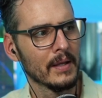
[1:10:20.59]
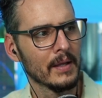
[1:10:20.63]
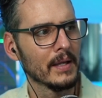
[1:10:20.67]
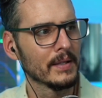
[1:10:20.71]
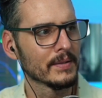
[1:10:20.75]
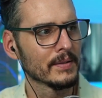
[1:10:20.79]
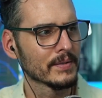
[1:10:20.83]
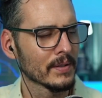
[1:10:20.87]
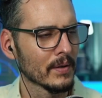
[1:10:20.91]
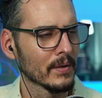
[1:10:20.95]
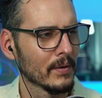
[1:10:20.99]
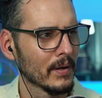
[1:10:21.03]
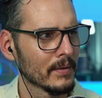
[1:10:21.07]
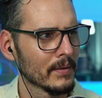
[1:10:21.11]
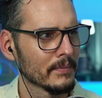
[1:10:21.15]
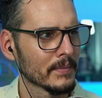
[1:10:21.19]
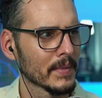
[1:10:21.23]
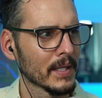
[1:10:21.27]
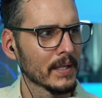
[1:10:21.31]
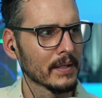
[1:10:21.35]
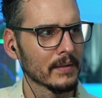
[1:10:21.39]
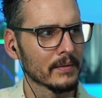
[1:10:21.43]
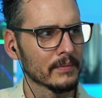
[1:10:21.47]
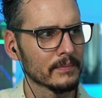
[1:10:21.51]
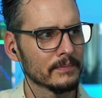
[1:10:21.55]
and so I'm
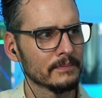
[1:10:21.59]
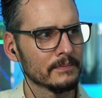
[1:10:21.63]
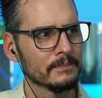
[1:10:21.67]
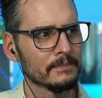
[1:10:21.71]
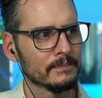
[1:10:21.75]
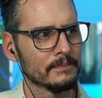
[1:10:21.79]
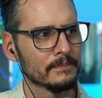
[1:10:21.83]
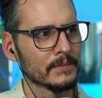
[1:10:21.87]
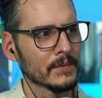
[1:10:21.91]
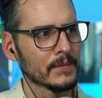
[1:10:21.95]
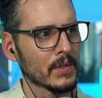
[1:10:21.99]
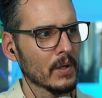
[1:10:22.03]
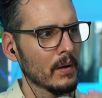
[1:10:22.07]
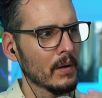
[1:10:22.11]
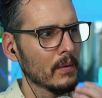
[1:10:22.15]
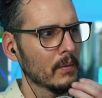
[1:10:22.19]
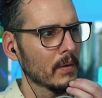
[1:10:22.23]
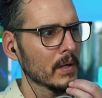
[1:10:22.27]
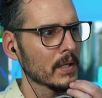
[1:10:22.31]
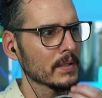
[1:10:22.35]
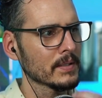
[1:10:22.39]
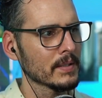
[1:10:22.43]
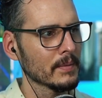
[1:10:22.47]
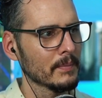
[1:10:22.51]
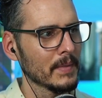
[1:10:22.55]
like, do I
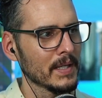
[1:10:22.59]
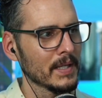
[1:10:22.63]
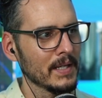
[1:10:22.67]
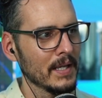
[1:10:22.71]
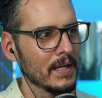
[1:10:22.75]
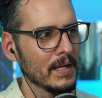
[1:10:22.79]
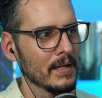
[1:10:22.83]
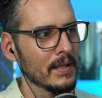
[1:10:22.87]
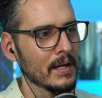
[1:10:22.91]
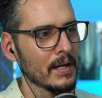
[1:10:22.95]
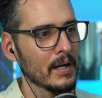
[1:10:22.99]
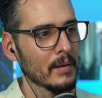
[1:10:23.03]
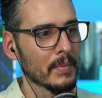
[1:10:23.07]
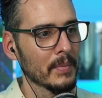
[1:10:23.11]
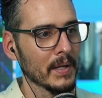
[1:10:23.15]
want to send my data there?